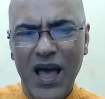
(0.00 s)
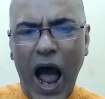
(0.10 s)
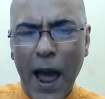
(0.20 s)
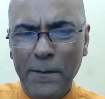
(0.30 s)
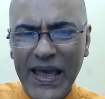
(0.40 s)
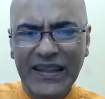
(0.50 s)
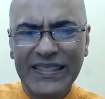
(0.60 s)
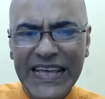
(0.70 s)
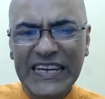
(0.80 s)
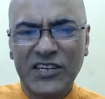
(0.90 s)
I
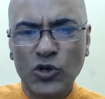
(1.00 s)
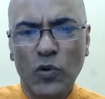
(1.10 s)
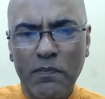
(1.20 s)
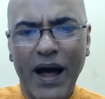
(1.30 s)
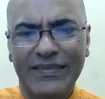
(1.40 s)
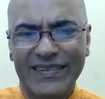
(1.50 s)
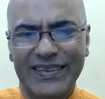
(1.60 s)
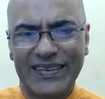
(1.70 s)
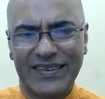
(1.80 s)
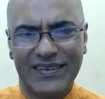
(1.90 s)
mean these 2
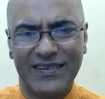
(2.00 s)
months.